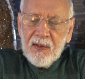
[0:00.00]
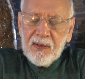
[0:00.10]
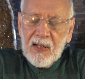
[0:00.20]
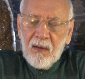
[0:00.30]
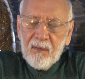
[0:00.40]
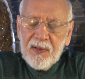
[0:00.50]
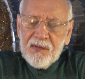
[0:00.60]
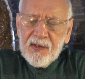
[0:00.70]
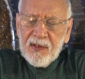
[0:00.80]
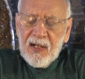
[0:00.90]
Now,
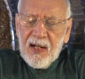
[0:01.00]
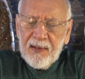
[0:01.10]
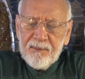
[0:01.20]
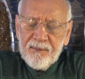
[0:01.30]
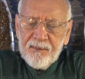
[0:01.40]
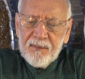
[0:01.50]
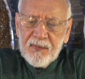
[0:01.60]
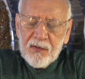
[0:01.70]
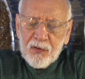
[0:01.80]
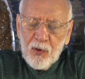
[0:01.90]
it's a card
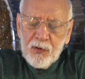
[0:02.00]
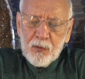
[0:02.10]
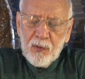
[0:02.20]
that's going